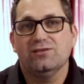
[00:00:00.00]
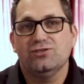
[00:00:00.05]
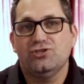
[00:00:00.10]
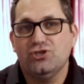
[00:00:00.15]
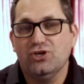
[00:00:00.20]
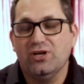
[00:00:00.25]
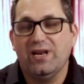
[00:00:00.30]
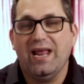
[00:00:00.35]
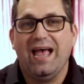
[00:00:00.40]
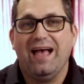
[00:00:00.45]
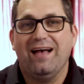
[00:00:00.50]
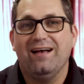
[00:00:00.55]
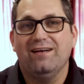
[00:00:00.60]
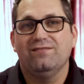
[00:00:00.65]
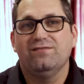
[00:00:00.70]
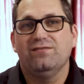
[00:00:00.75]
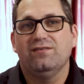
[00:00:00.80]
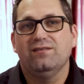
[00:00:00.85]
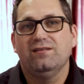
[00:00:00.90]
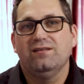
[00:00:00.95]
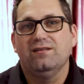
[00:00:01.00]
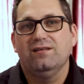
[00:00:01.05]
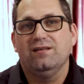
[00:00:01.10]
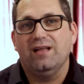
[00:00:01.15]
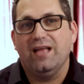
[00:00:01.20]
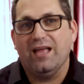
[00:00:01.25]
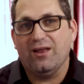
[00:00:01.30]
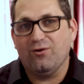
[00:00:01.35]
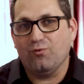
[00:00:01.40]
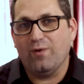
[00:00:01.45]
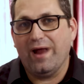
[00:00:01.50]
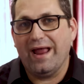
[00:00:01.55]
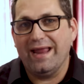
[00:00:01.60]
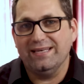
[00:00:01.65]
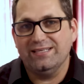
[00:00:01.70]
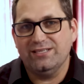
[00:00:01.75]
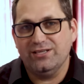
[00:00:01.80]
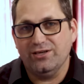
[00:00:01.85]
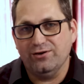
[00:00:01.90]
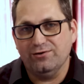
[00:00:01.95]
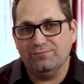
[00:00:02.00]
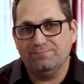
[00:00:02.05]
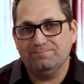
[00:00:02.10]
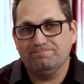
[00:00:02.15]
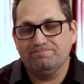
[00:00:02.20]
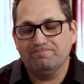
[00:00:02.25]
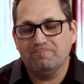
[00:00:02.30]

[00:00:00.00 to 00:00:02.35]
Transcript: should have a right to.